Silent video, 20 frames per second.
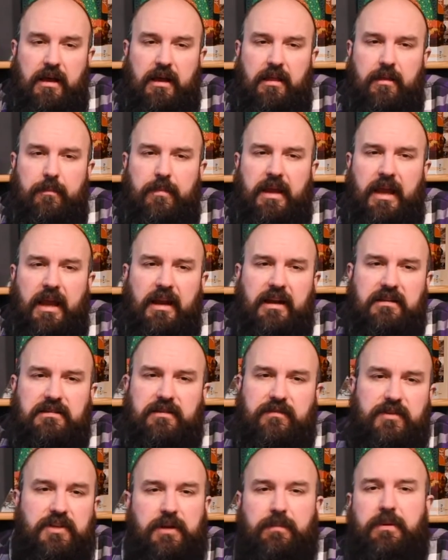The mechanics
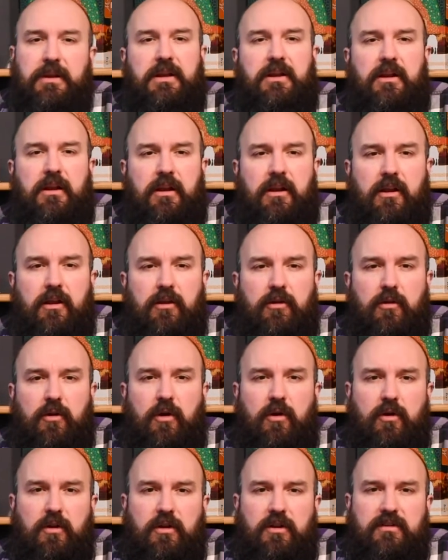of shipping your
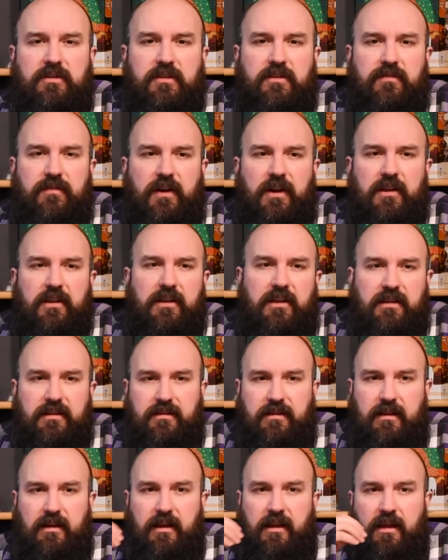own goods is fairly easy,